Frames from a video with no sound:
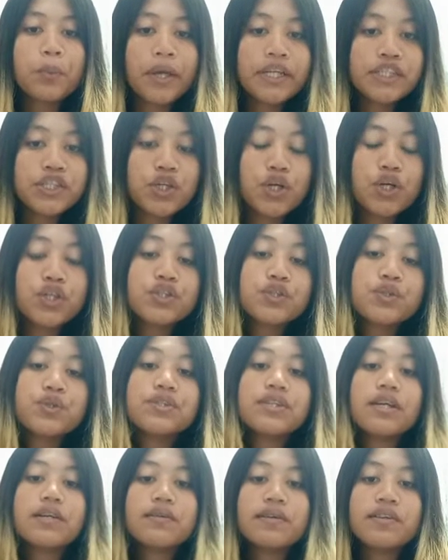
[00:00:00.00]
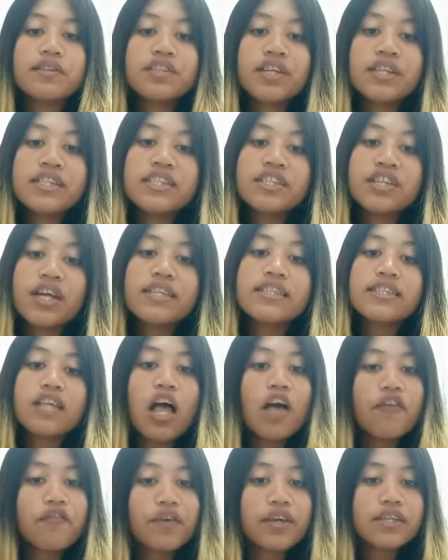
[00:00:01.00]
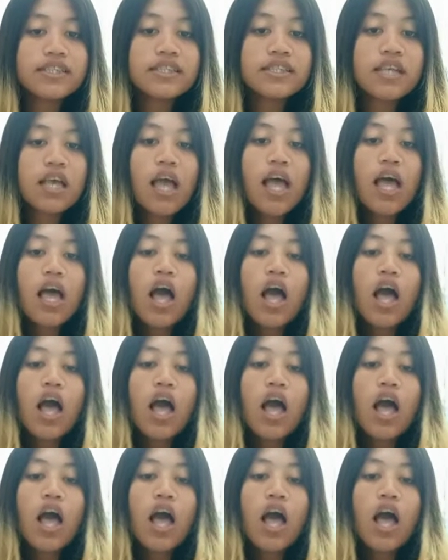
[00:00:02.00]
question to the registrar's office